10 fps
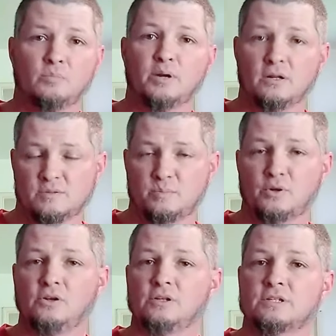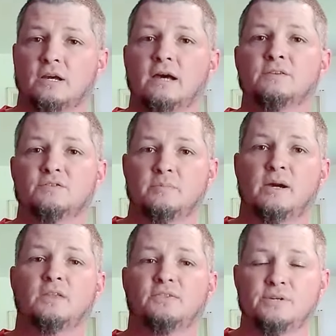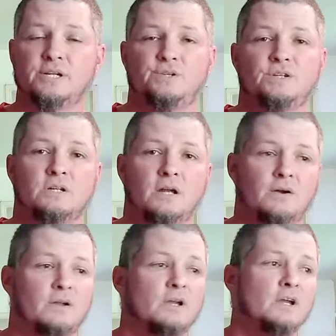put on some pretty good size. It's about three inches now.